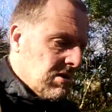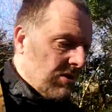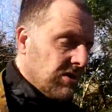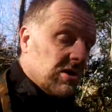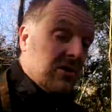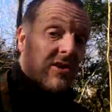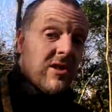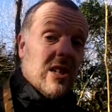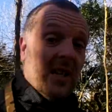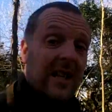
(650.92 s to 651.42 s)

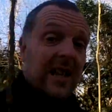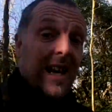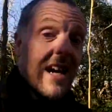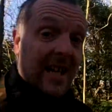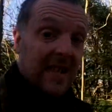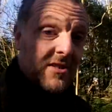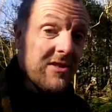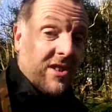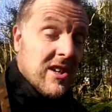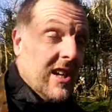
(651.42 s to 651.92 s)
she's nearly
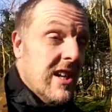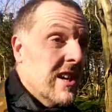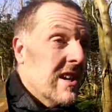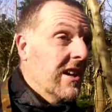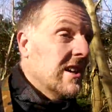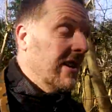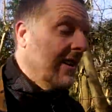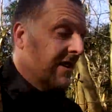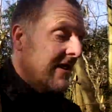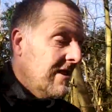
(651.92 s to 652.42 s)
80
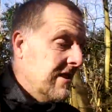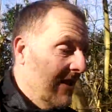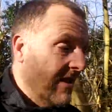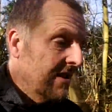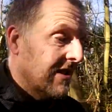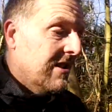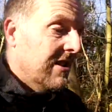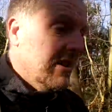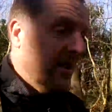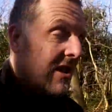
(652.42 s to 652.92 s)

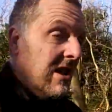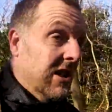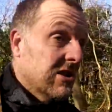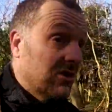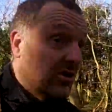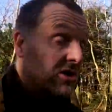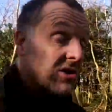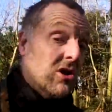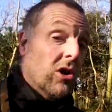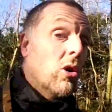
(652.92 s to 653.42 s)

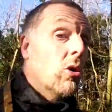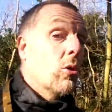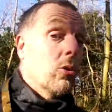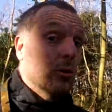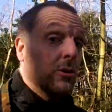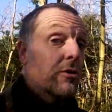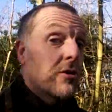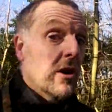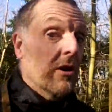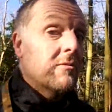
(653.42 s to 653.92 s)
and she's got
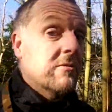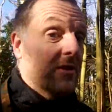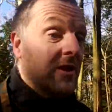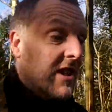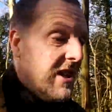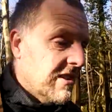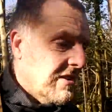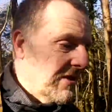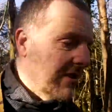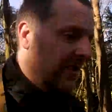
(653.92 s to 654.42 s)
all her own
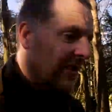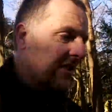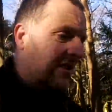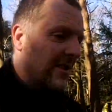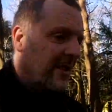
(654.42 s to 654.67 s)
teeth.